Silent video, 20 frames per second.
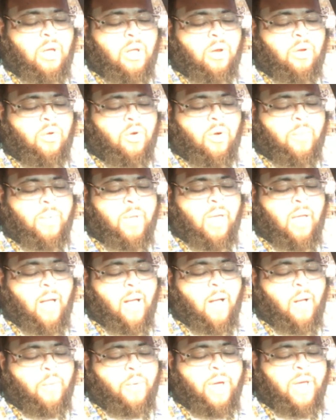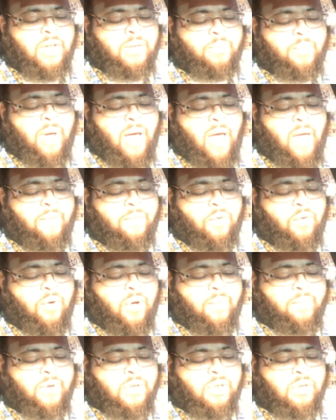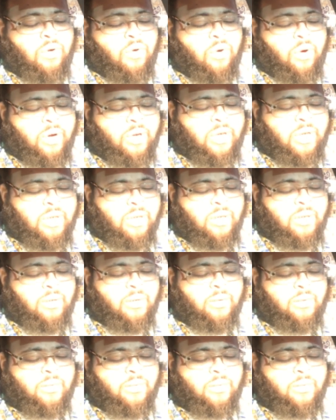nor be always mindful of the scourges.